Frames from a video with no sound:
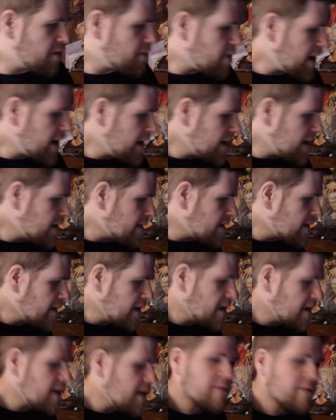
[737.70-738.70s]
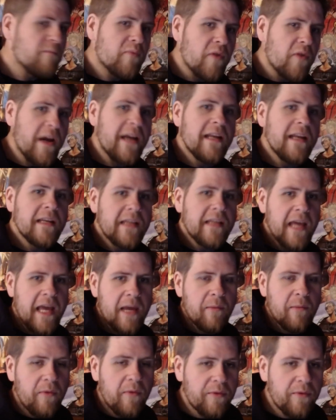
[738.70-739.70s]
Threading the braided
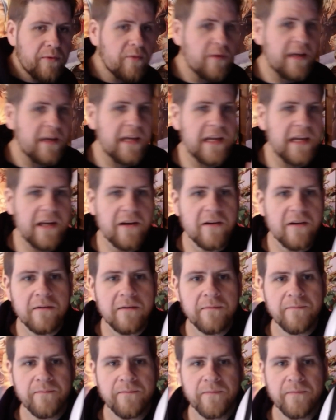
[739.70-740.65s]
cable through here